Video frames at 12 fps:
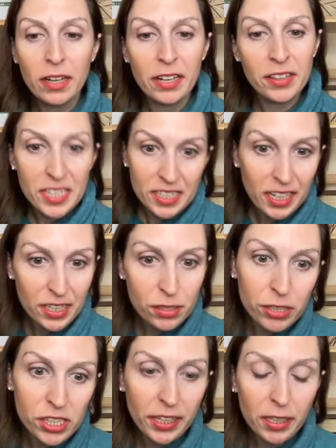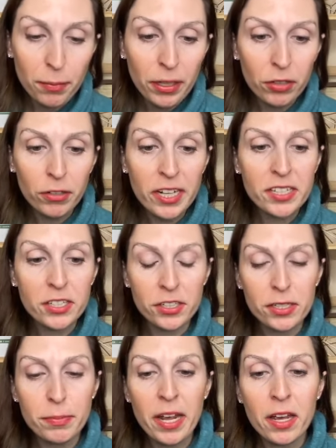in this case, we're talking about
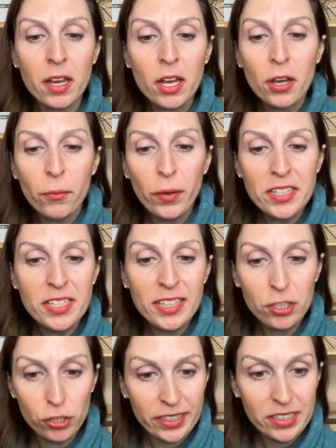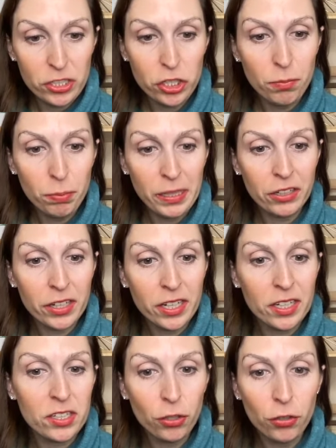razors, but once the transition
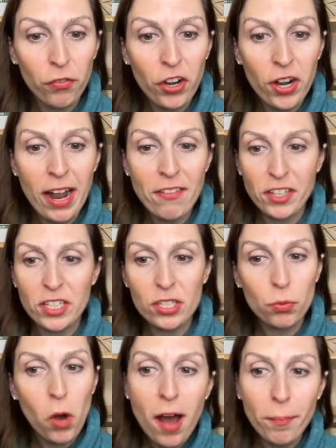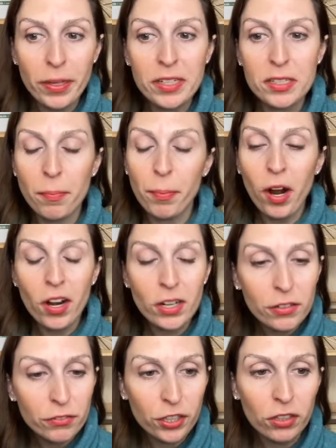period is over and the swap is a
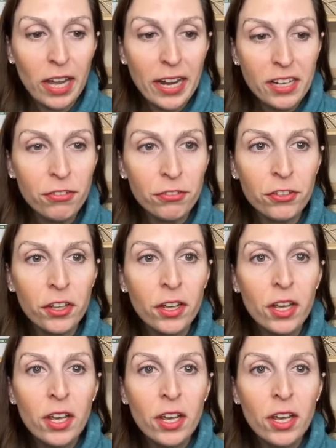part of your life,